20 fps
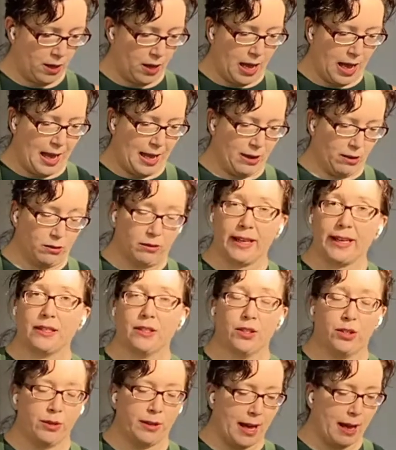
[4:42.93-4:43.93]
I don't like to
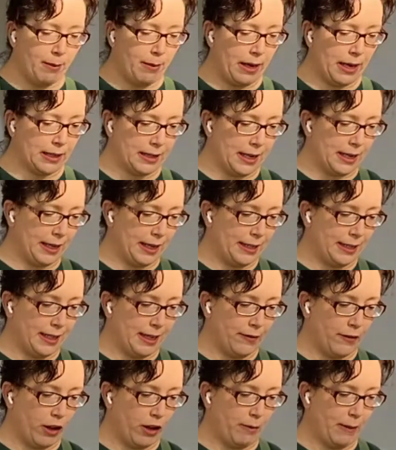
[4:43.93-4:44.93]
do that, because I like to
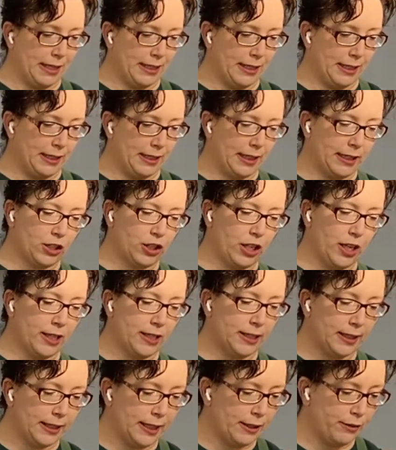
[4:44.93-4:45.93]
give all my seedlings a chance
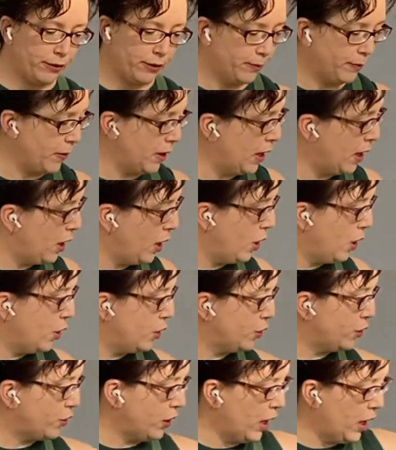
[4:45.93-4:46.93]
to live.
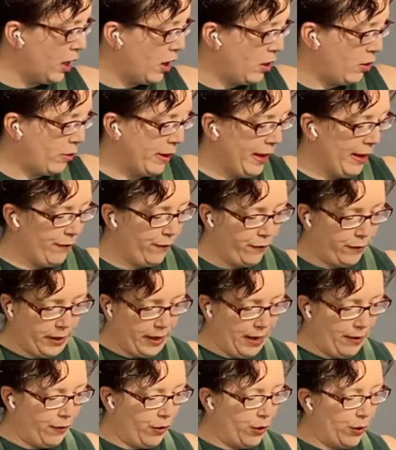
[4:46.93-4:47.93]
So
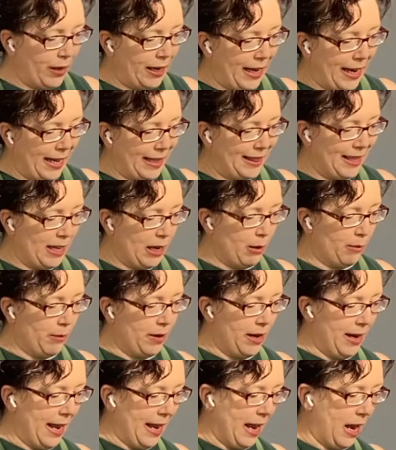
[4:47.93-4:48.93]
if you can get them
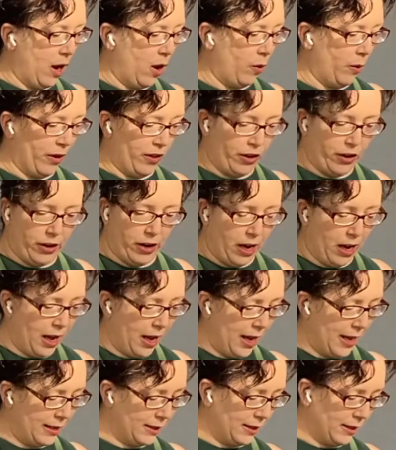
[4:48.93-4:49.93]
now where they're
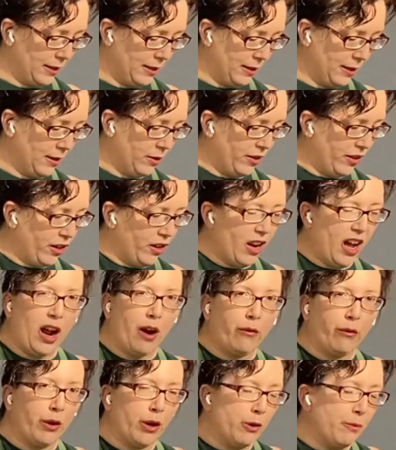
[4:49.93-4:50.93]
not
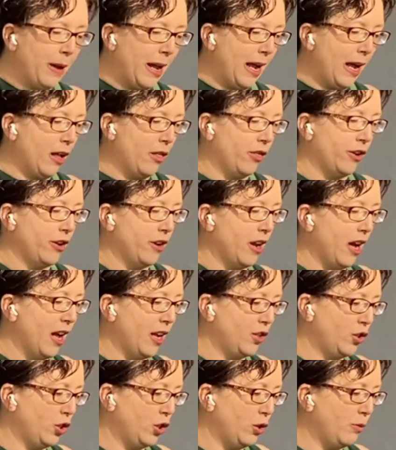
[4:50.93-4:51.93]
root bound, they're
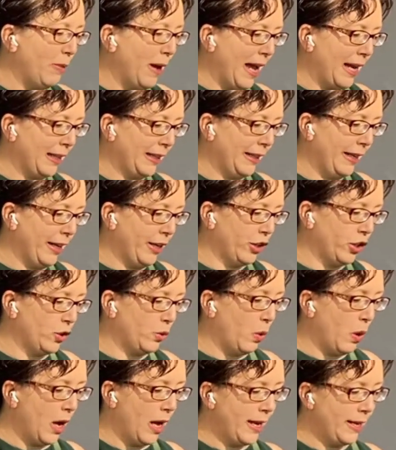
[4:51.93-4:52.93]
not too badly
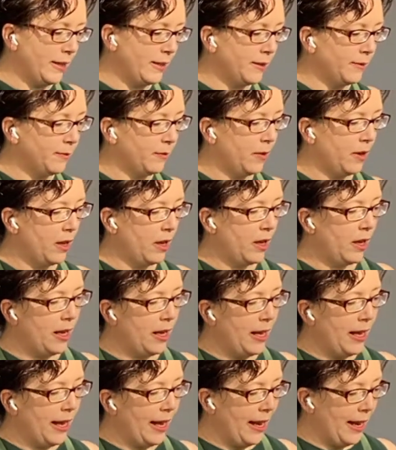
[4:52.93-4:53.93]
intertwined,
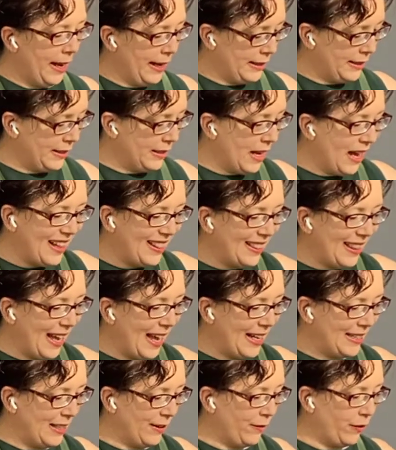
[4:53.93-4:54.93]
it's not
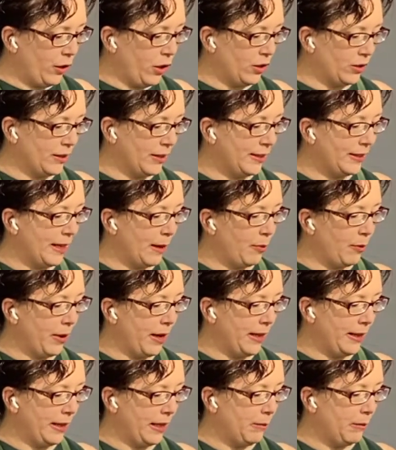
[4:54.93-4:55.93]
that difficult to
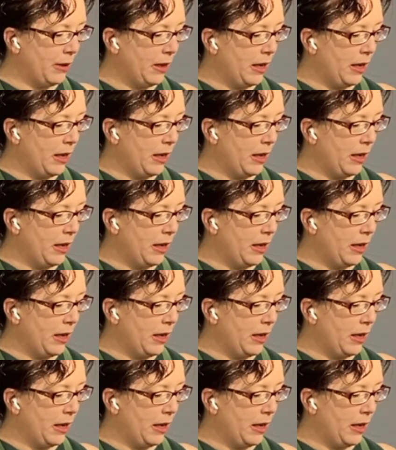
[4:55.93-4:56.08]
separate them.